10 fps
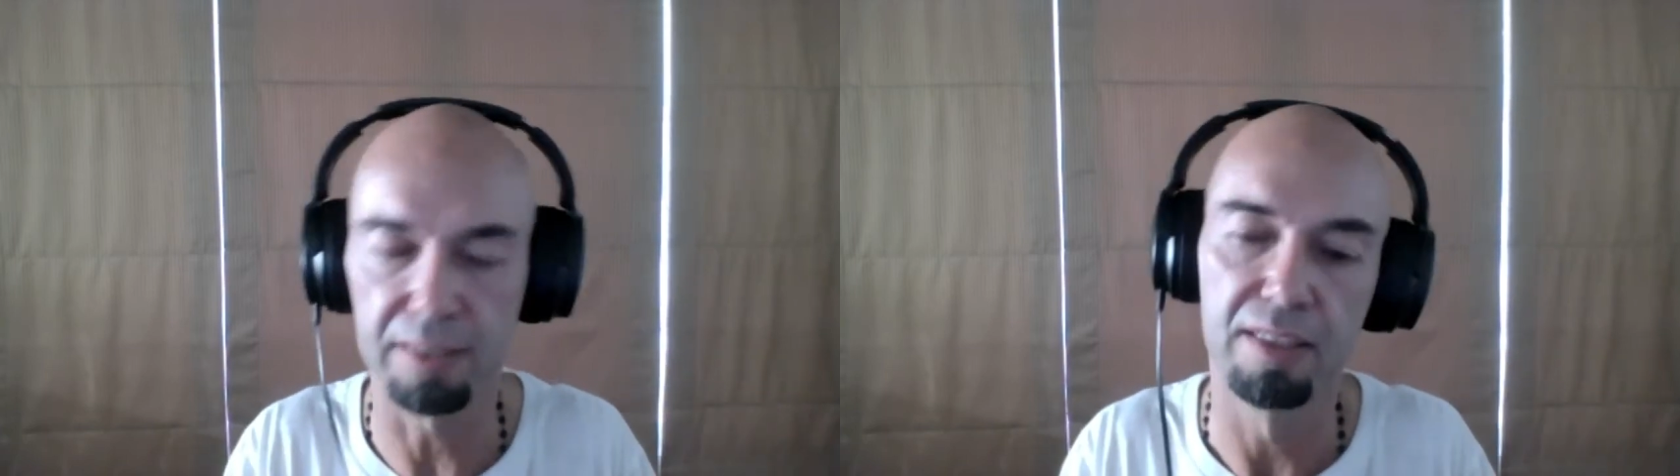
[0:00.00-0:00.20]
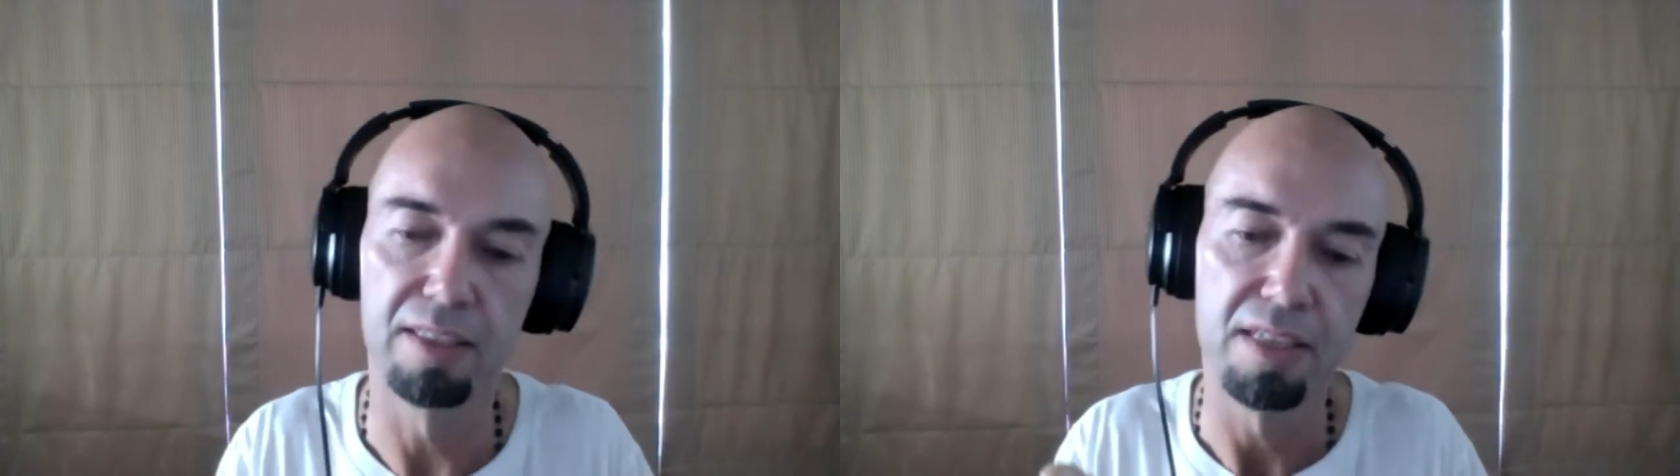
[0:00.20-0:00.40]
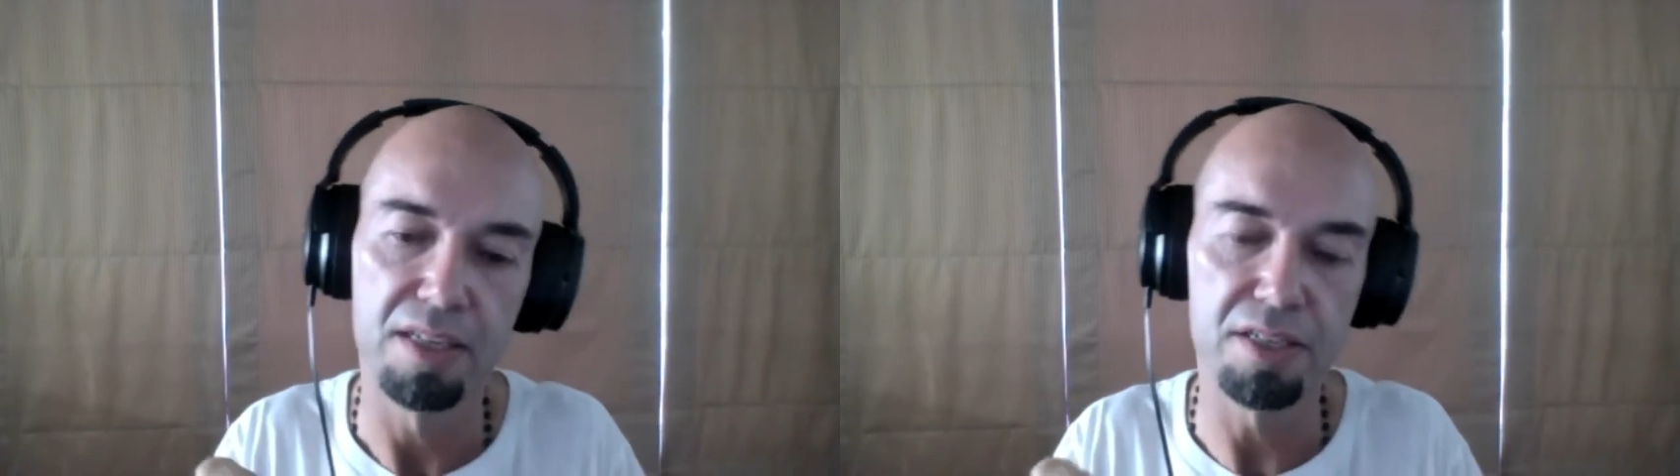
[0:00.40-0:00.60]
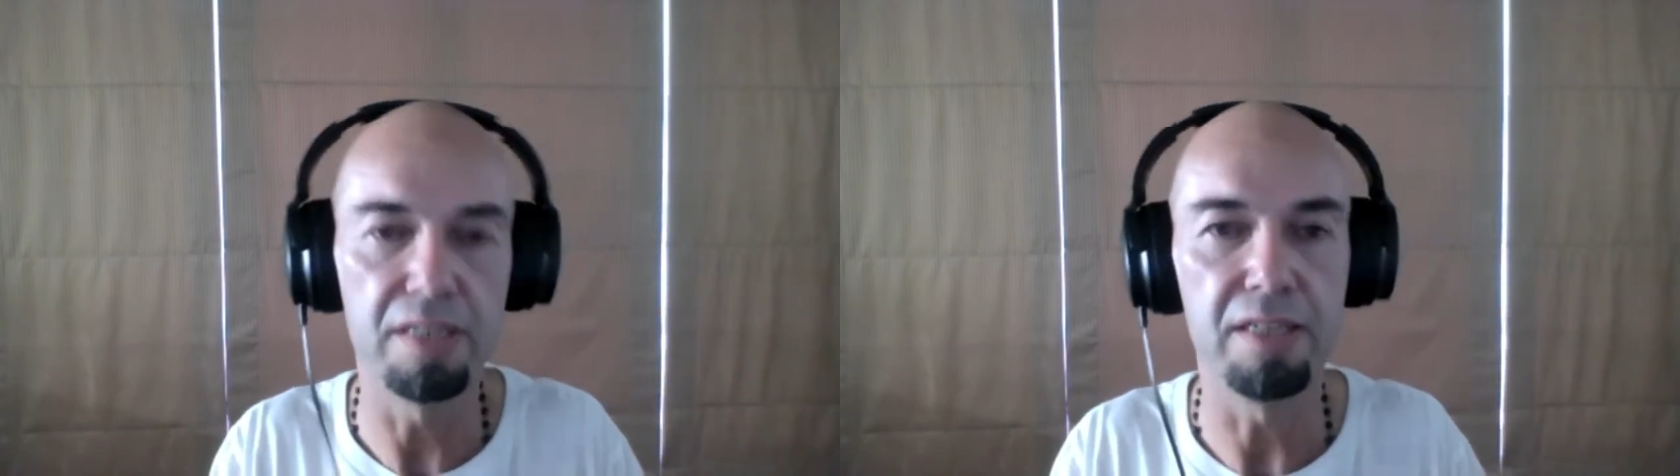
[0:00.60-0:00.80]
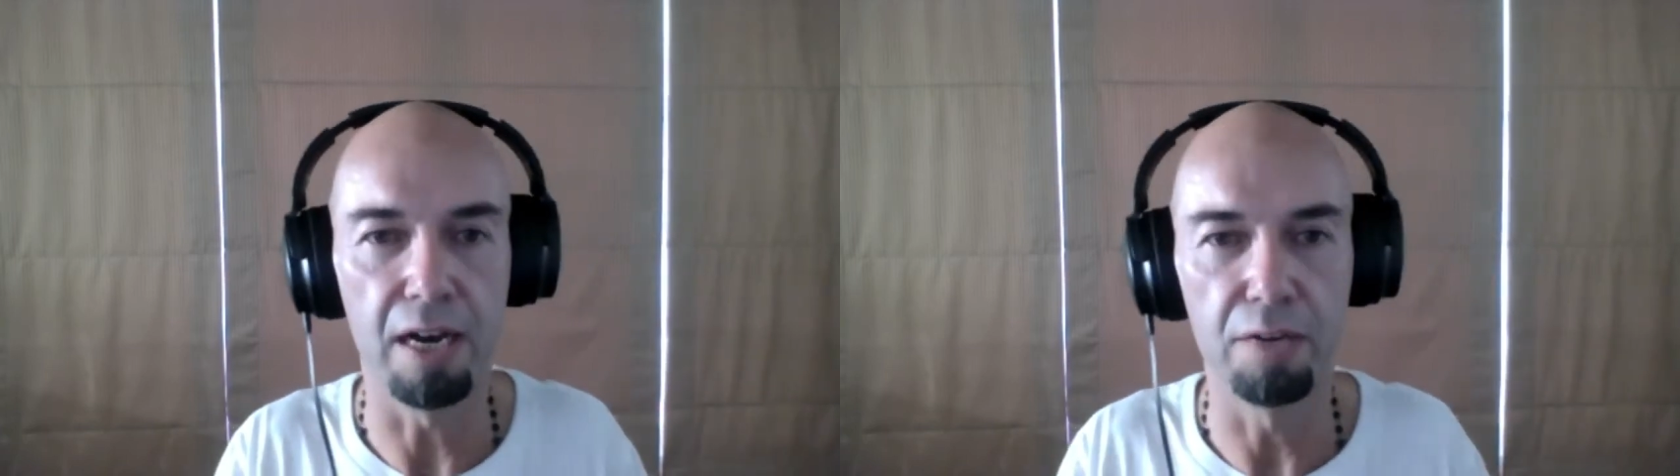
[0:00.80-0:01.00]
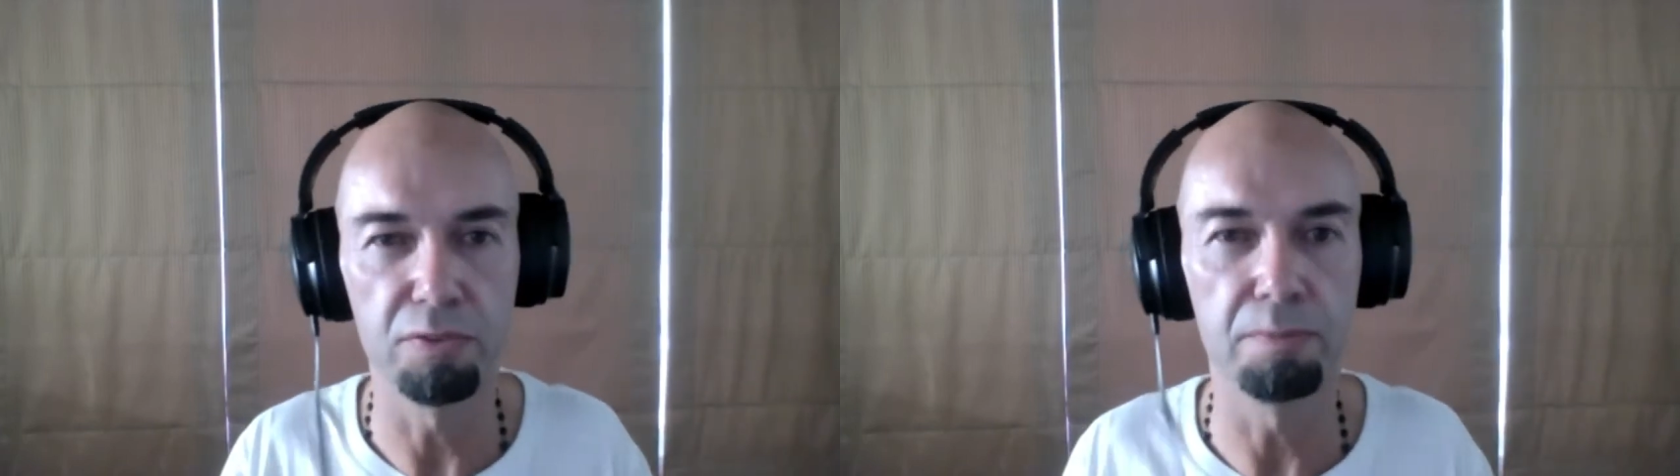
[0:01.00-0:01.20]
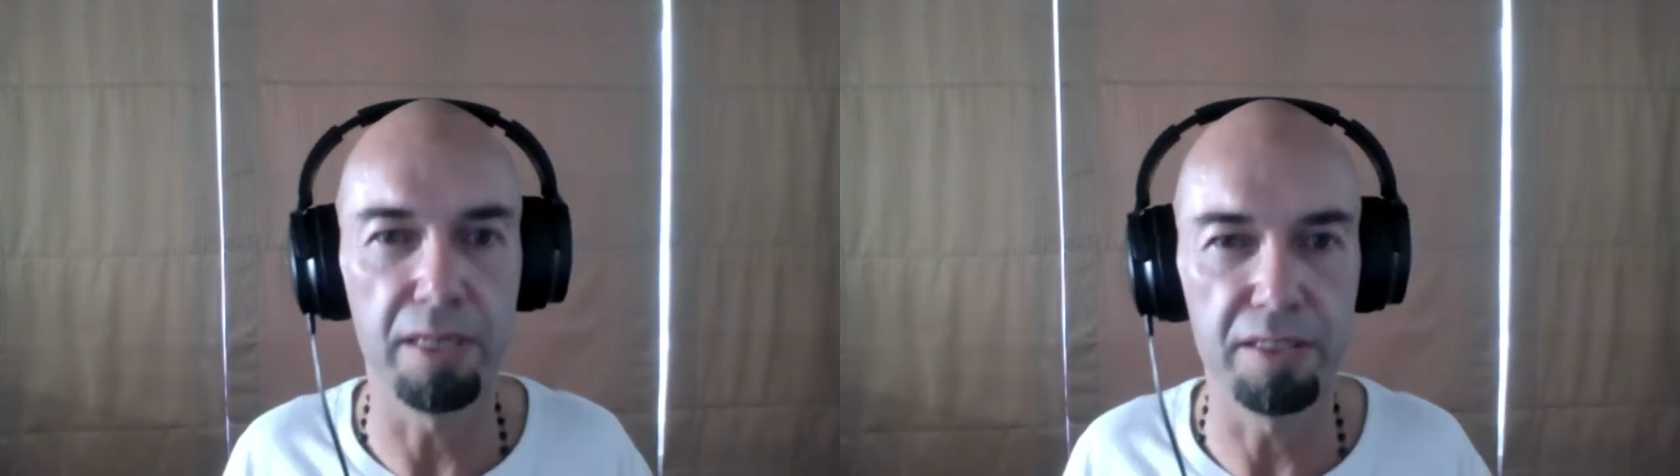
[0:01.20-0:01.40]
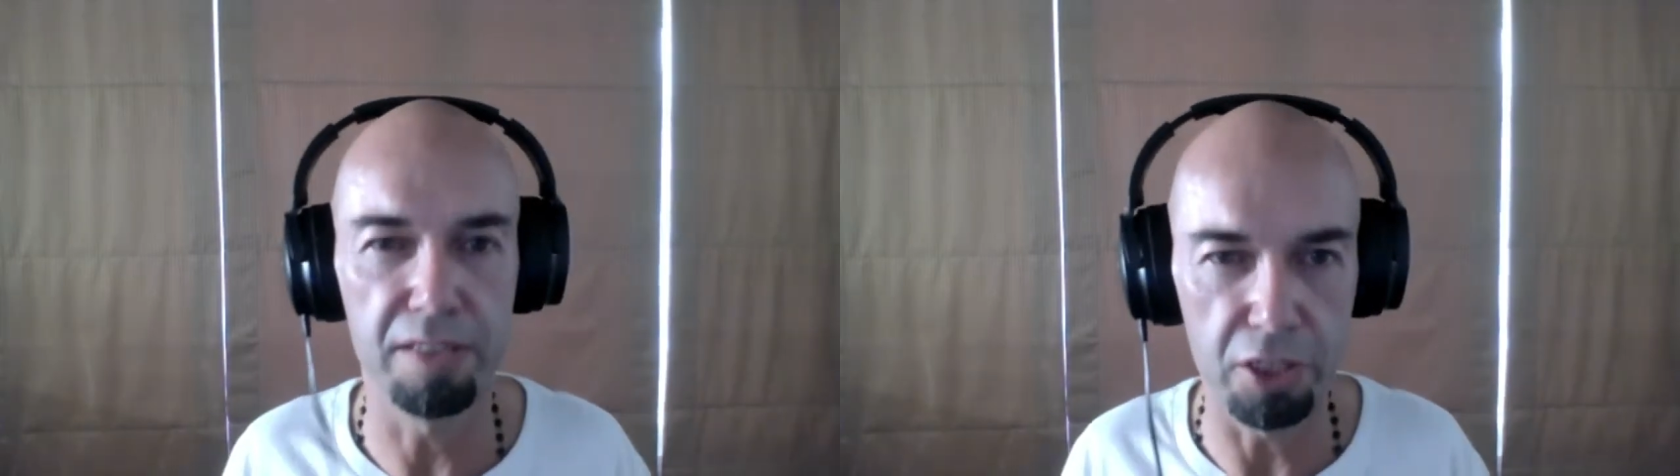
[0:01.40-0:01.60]
sitting down for
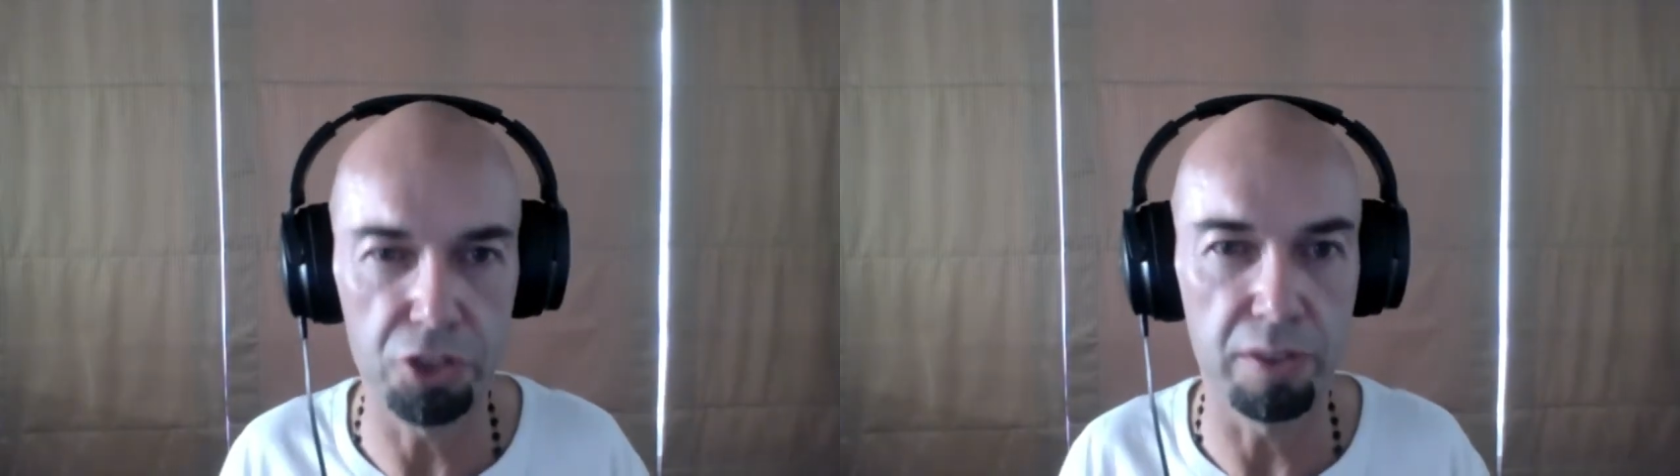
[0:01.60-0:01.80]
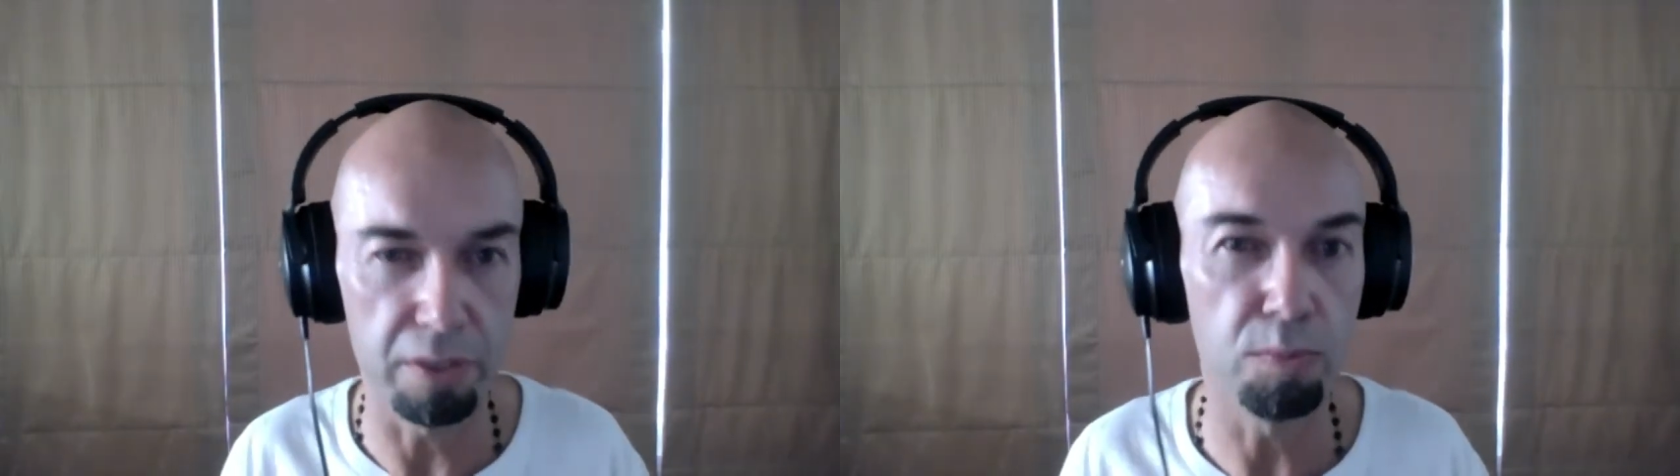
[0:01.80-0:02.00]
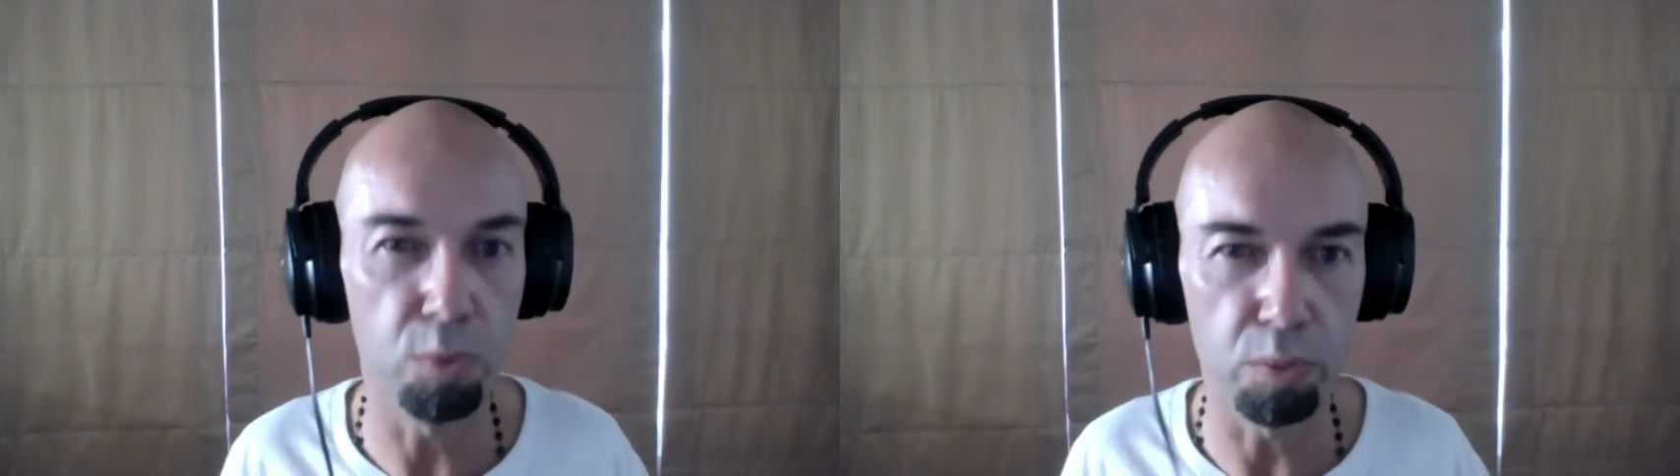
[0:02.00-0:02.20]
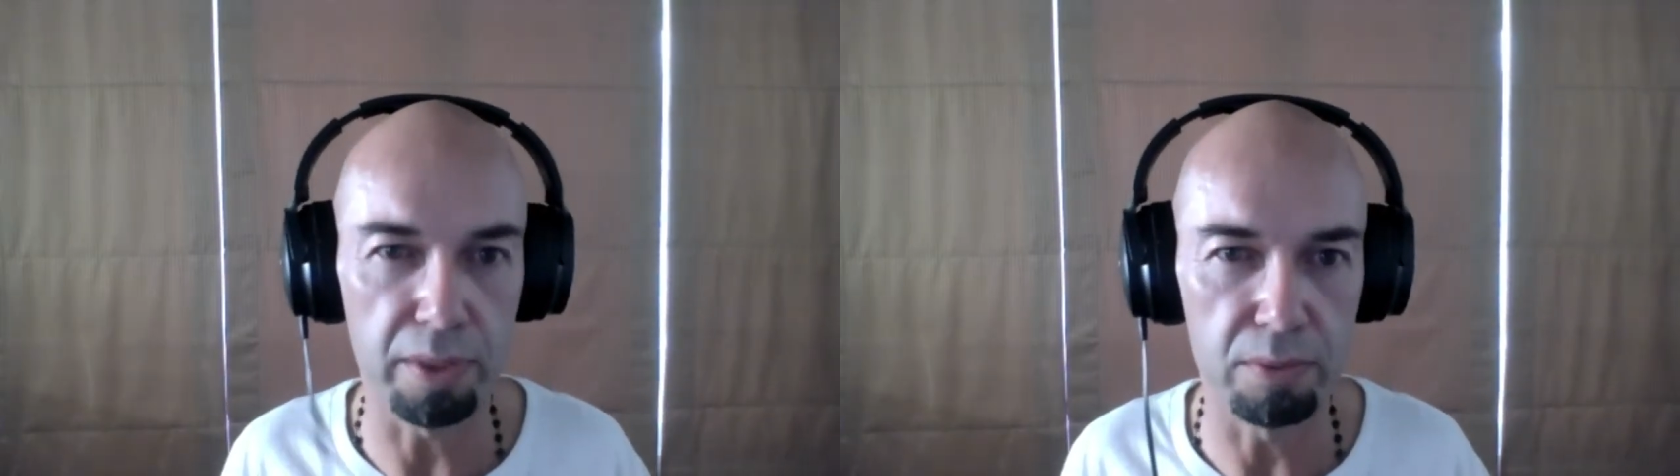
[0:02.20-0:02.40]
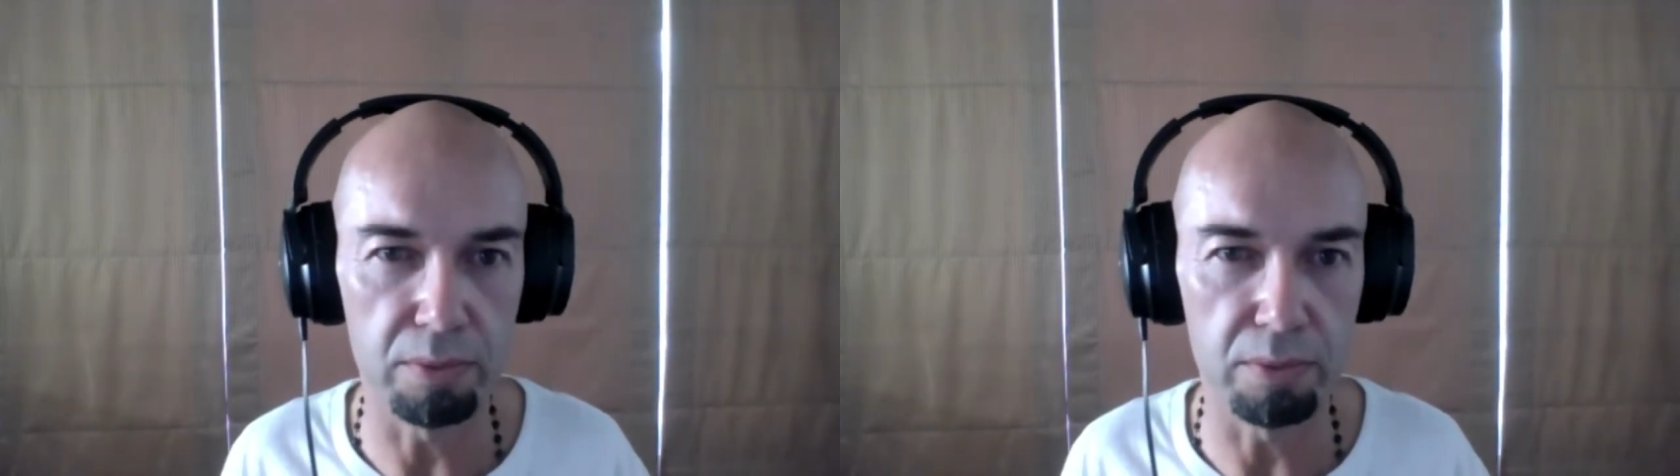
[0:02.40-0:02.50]
meditation in the morning